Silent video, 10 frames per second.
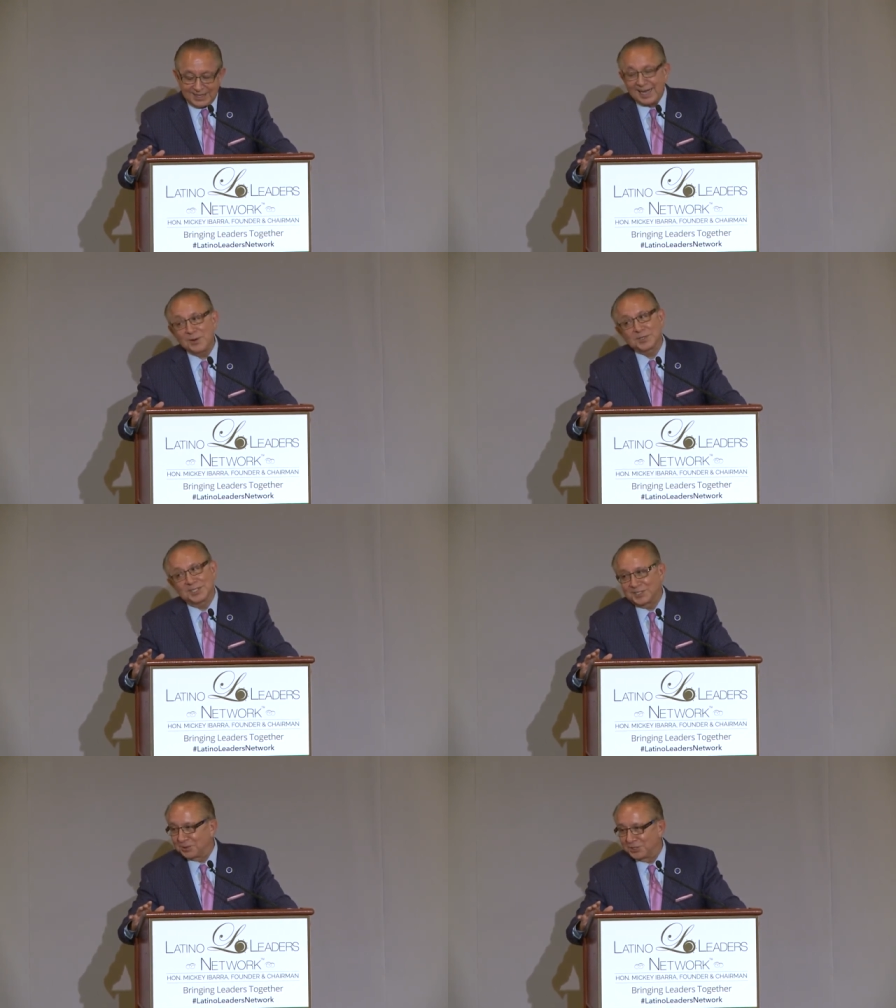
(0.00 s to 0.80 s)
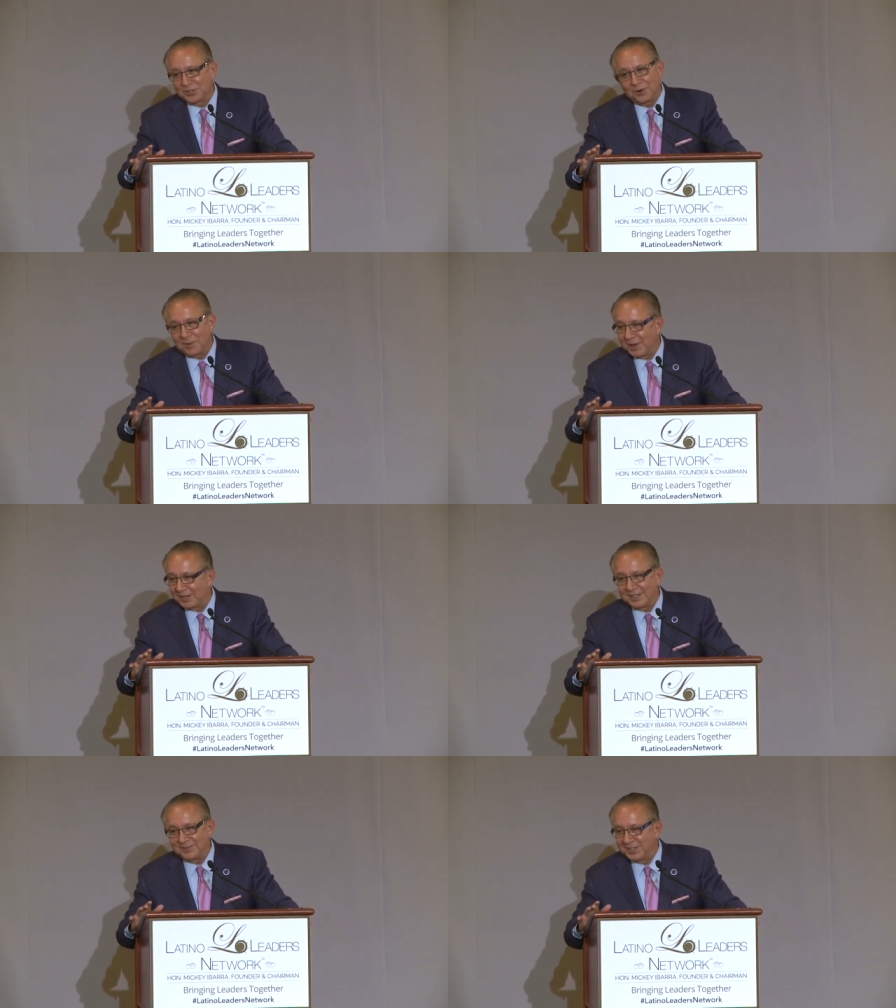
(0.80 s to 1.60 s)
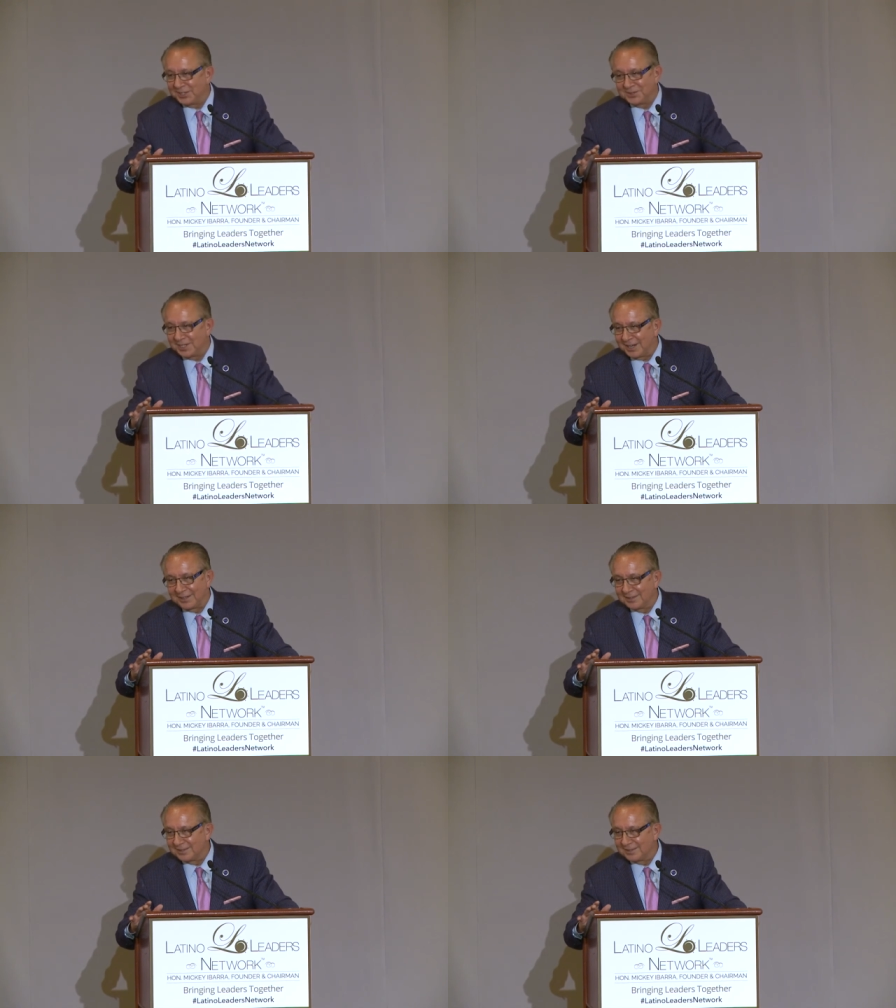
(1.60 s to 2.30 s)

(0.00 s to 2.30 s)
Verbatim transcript: I wasn't so sure about leaving Utah.